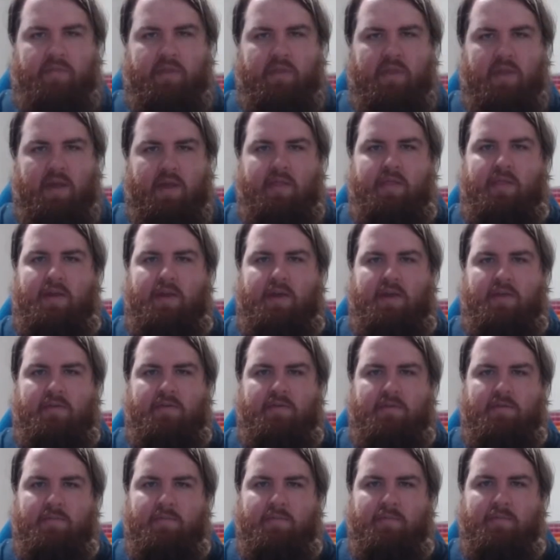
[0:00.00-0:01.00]
And
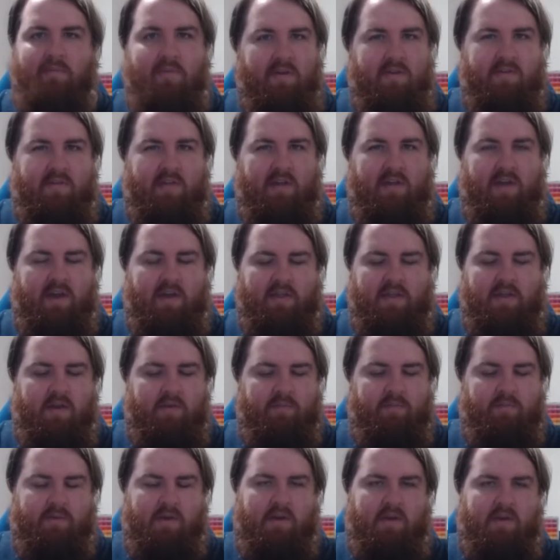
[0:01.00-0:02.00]
that's mostly, I
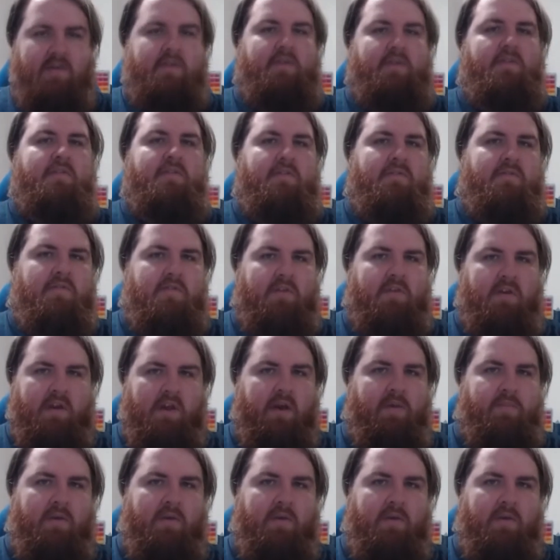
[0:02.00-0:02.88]
think, because of the cup